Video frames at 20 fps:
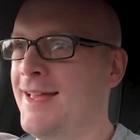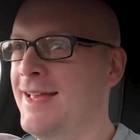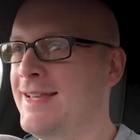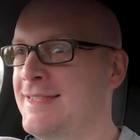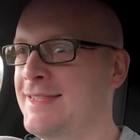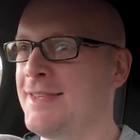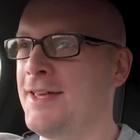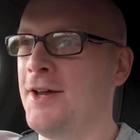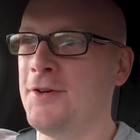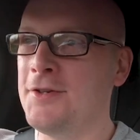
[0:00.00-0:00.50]

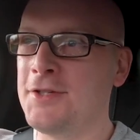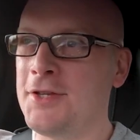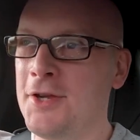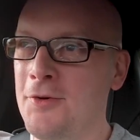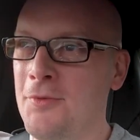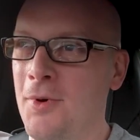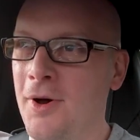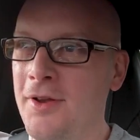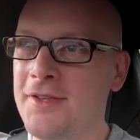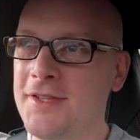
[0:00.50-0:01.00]
It's those
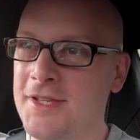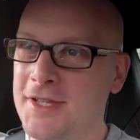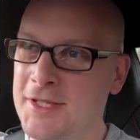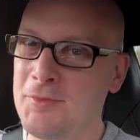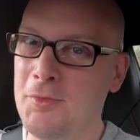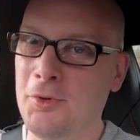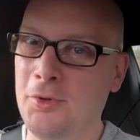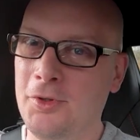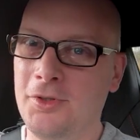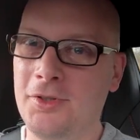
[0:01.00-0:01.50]
who want a
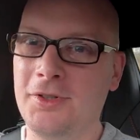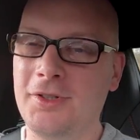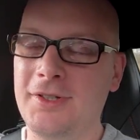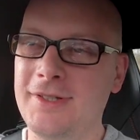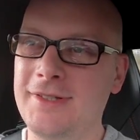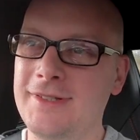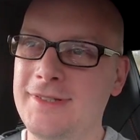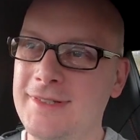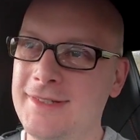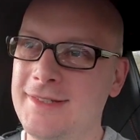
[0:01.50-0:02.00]
small
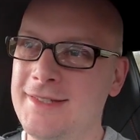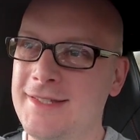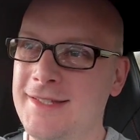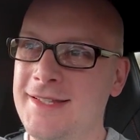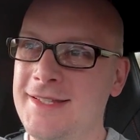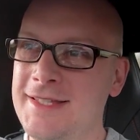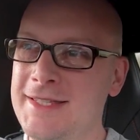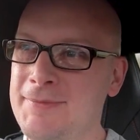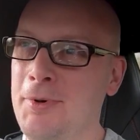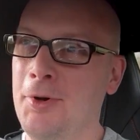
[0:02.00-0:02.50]

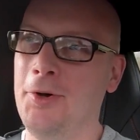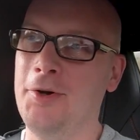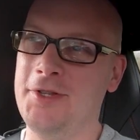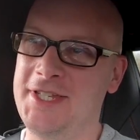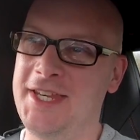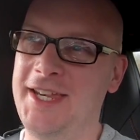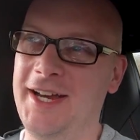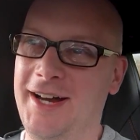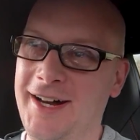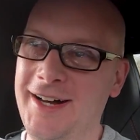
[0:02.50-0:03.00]

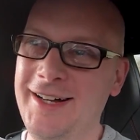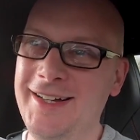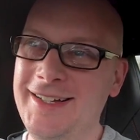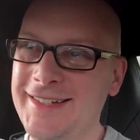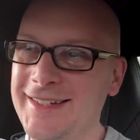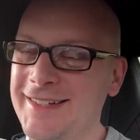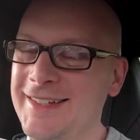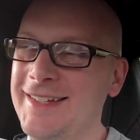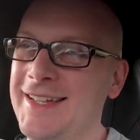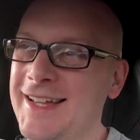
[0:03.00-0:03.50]
sports car,
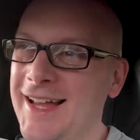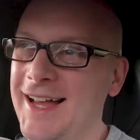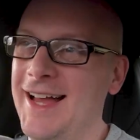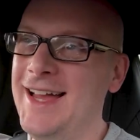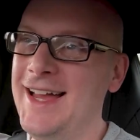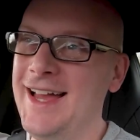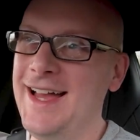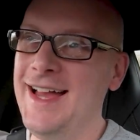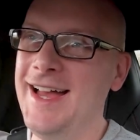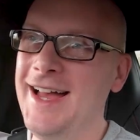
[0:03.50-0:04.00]

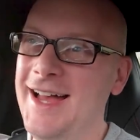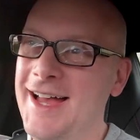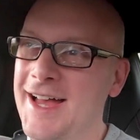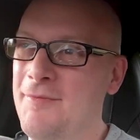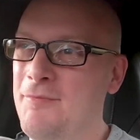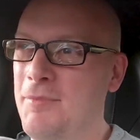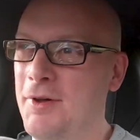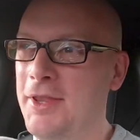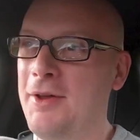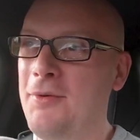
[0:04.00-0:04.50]

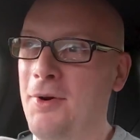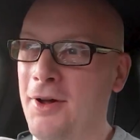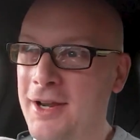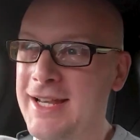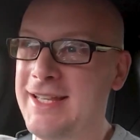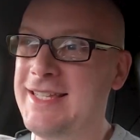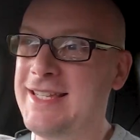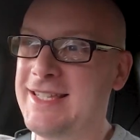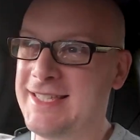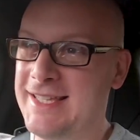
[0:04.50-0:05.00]
but they
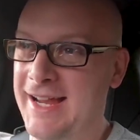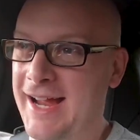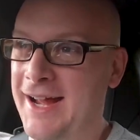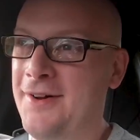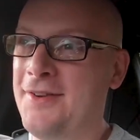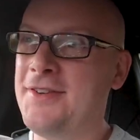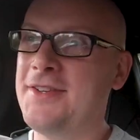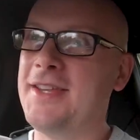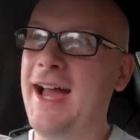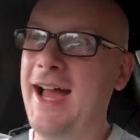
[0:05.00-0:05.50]
want it to
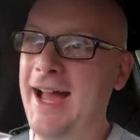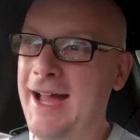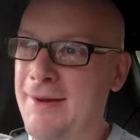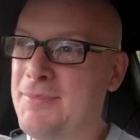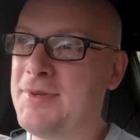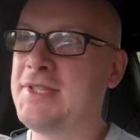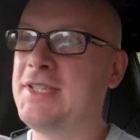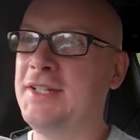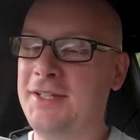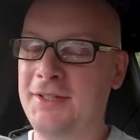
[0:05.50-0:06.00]
sound
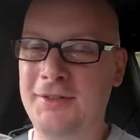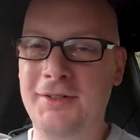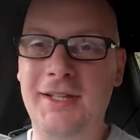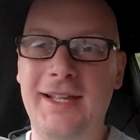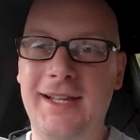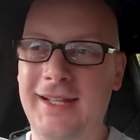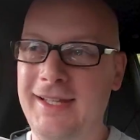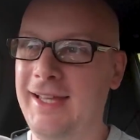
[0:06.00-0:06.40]
absolutely